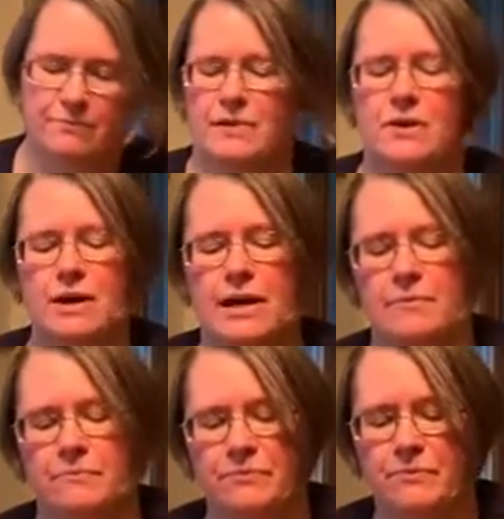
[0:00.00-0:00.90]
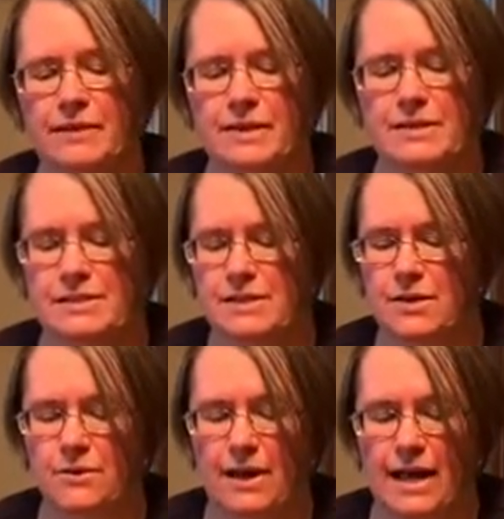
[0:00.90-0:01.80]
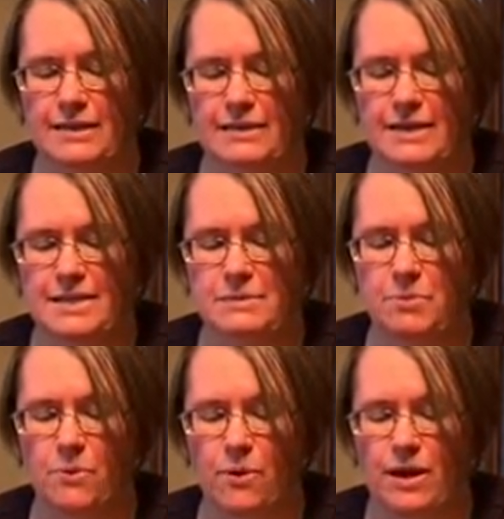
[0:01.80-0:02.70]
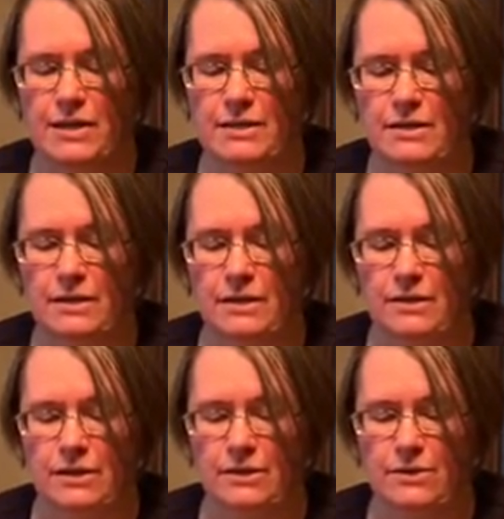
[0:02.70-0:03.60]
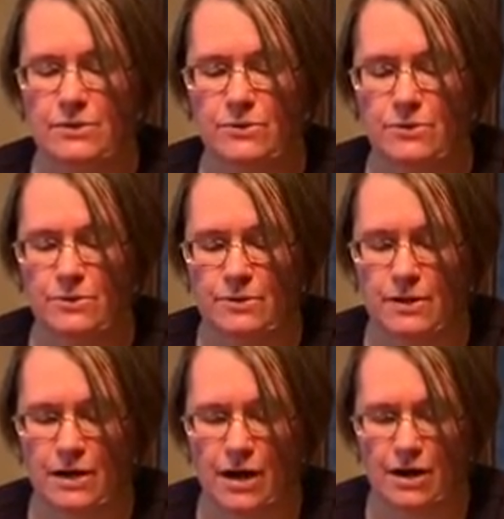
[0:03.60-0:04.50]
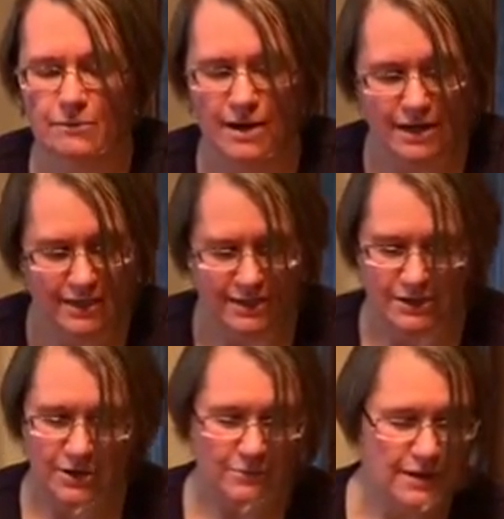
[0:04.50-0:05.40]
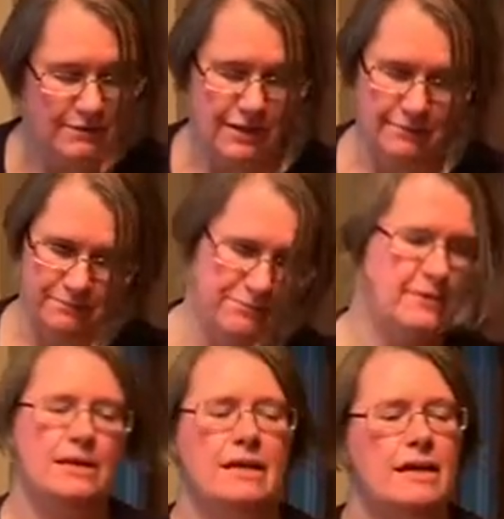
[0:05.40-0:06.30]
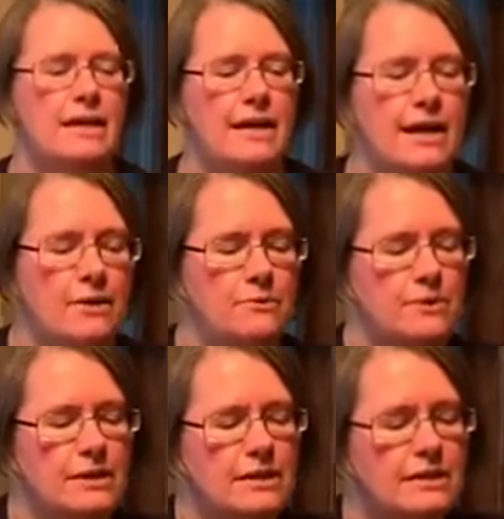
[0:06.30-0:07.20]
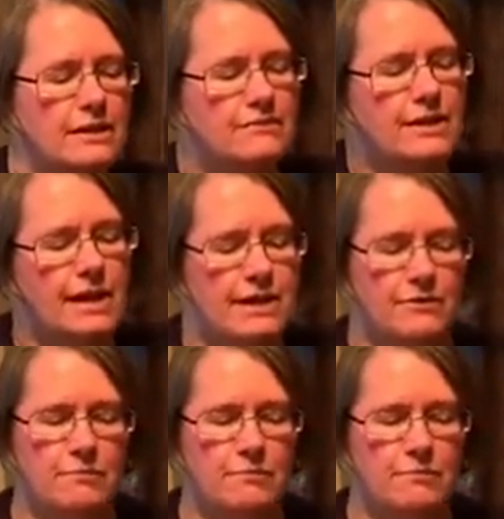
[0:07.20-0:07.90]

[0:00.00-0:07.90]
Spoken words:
Okay, so at this point, you are ready to start weaving. Now, we're gonna leave kind of a